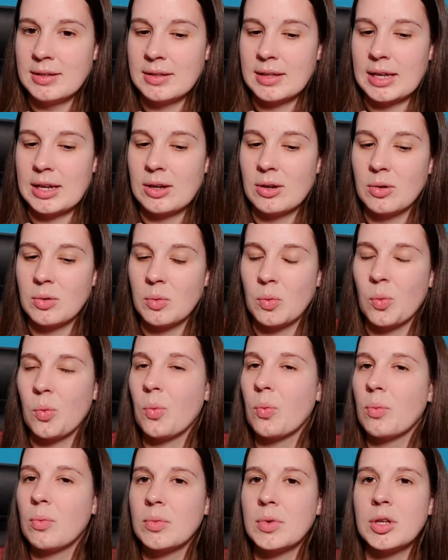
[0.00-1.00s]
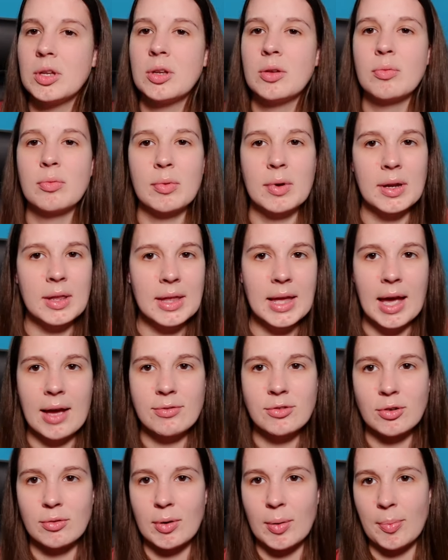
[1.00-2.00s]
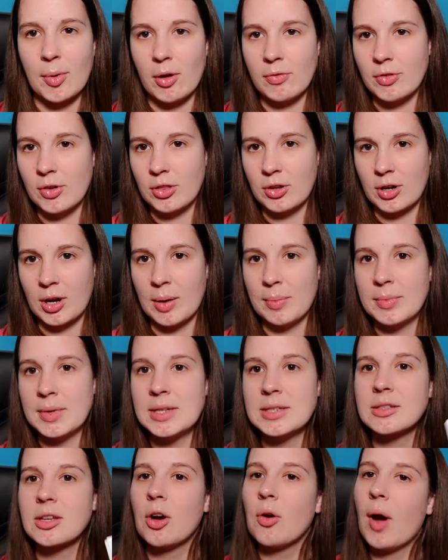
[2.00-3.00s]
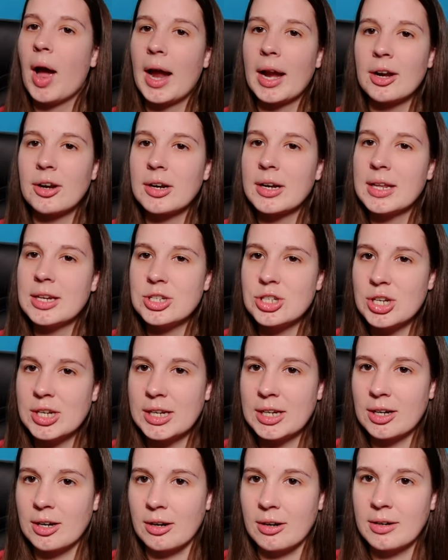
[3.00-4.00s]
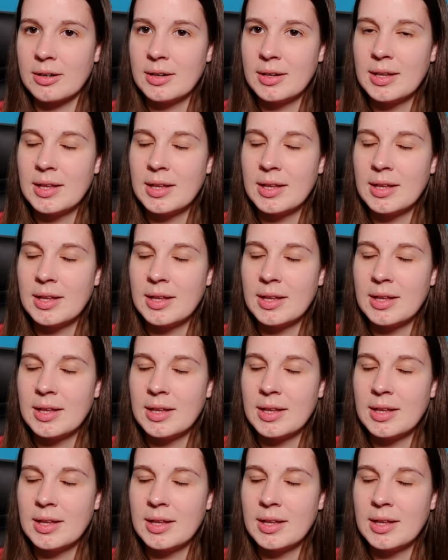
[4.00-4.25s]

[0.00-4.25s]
Like, do you really have to rip off other companies? Go hire an engineer.